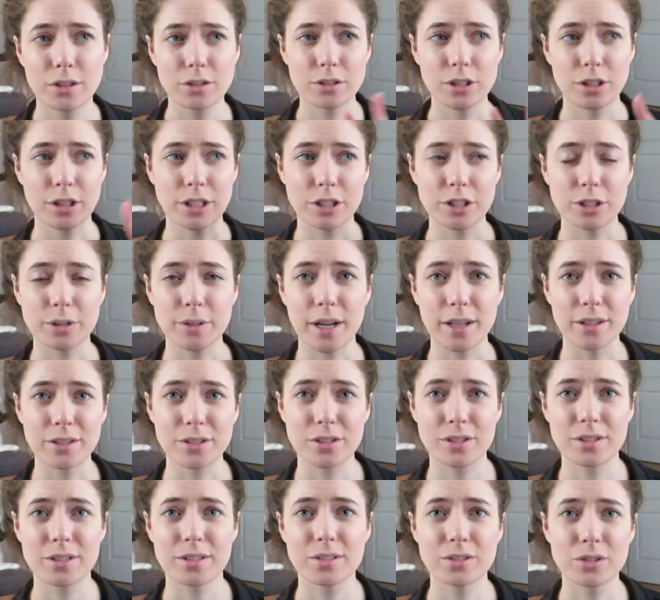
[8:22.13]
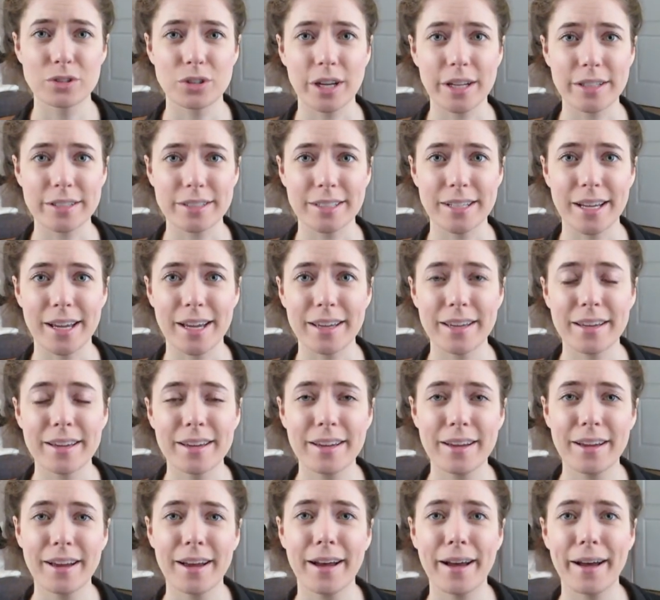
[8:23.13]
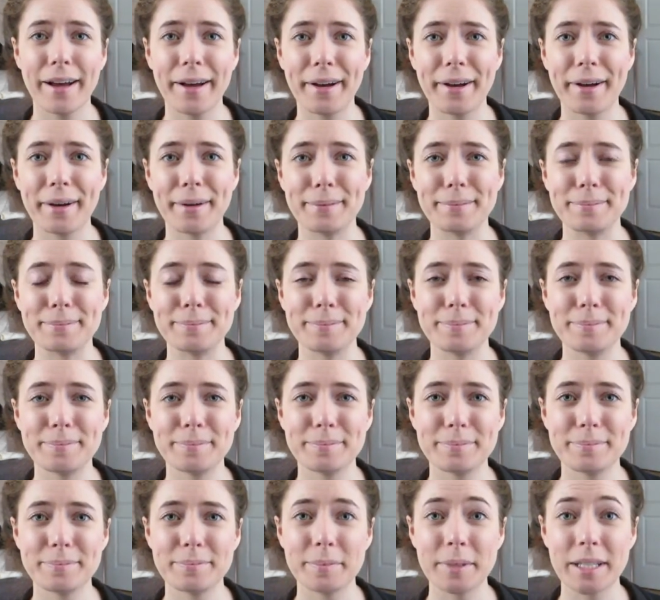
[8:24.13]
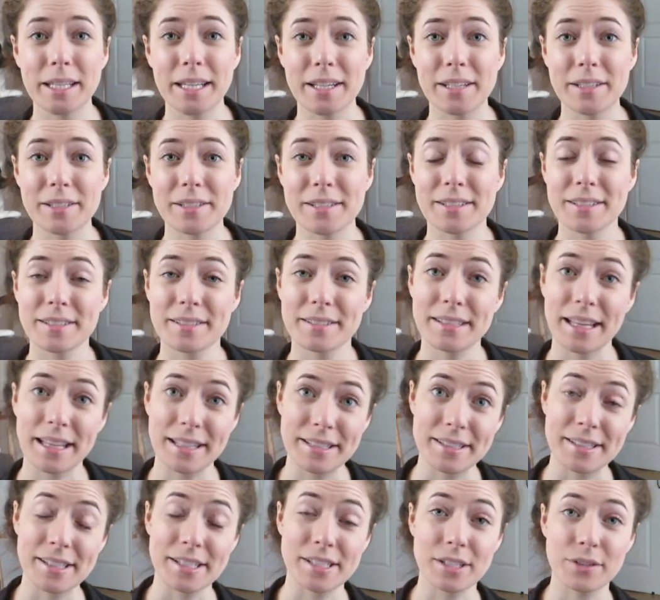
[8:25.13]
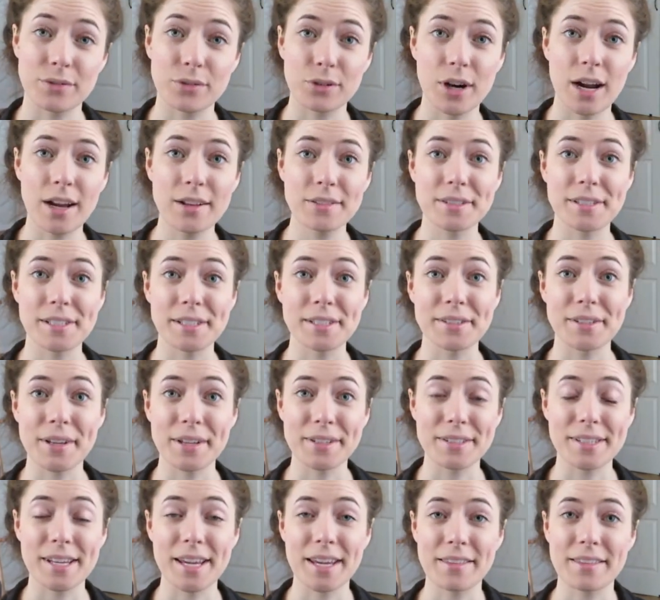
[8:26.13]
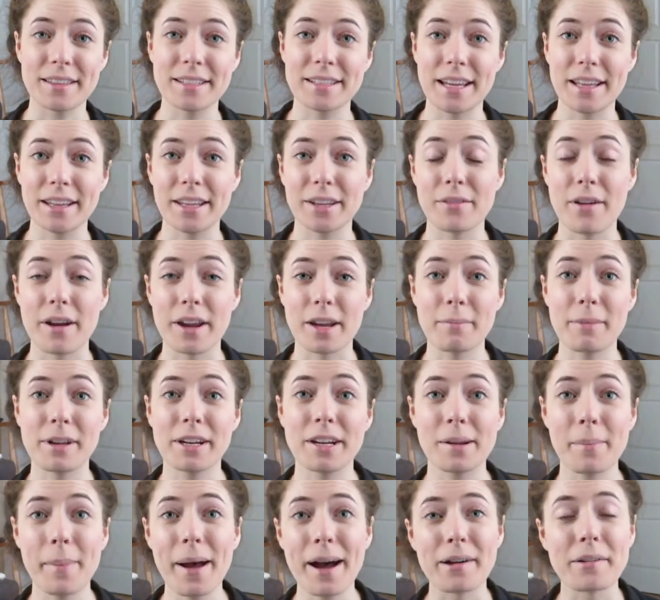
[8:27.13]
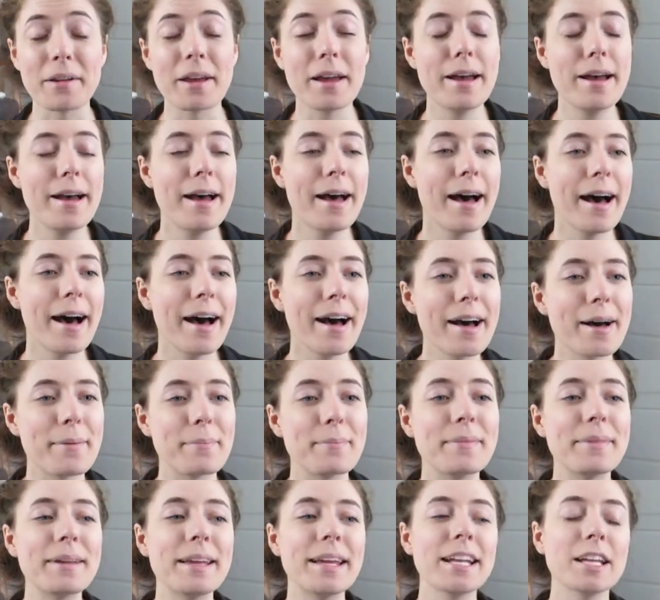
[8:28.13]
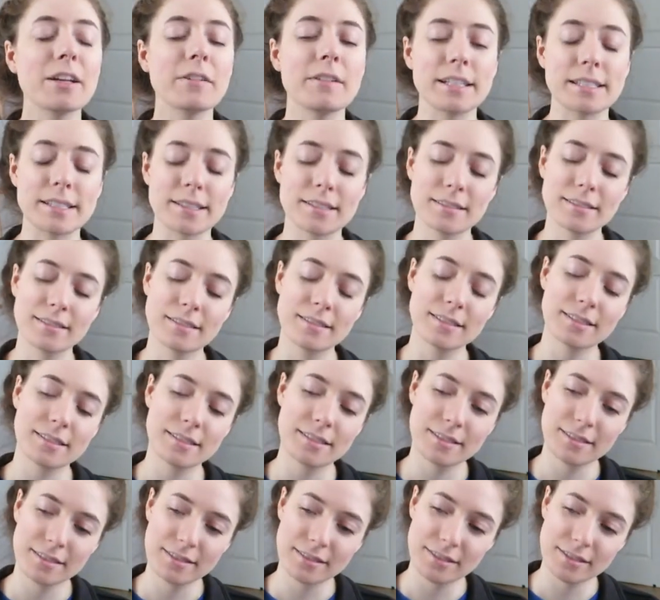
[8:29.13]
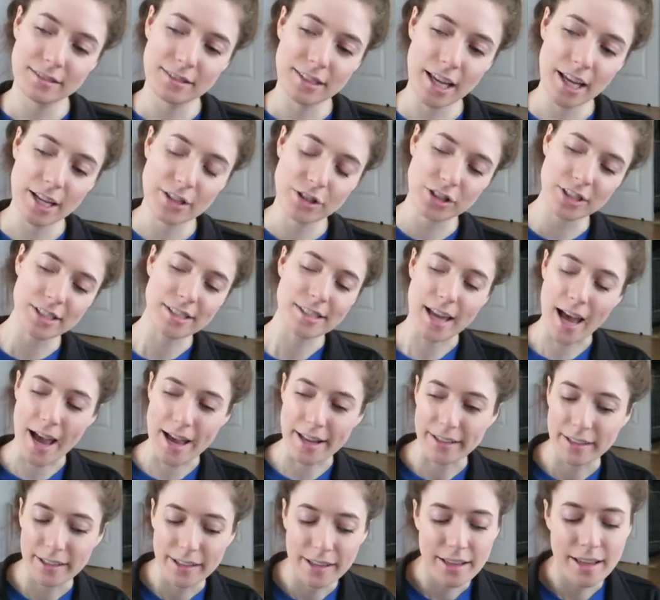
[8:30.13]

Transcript: 32 ounce drinks a day. Um, because that's 64 ounces. That's like the daily recommended amount. Um, anyways, tangent aside,